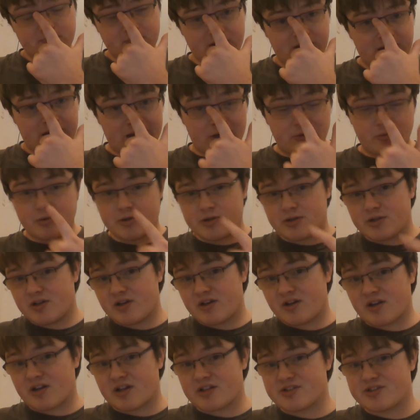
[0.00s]
I would
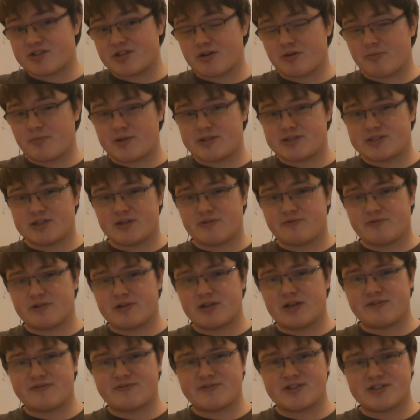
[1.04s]
consider myself a
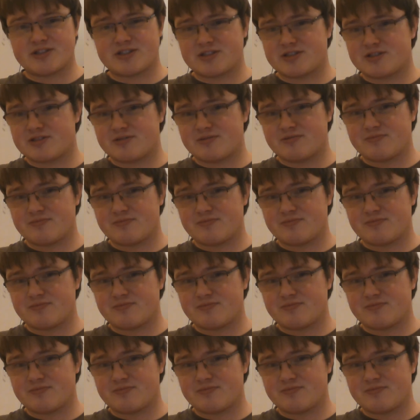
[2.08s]
leftist,